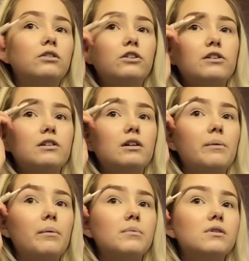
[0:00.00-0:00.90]
just to
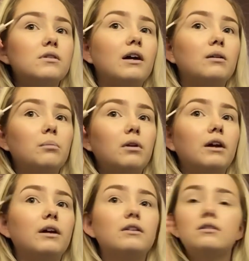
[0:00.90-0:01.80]
keep them set in
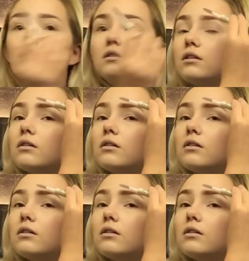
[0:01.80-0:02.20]
place.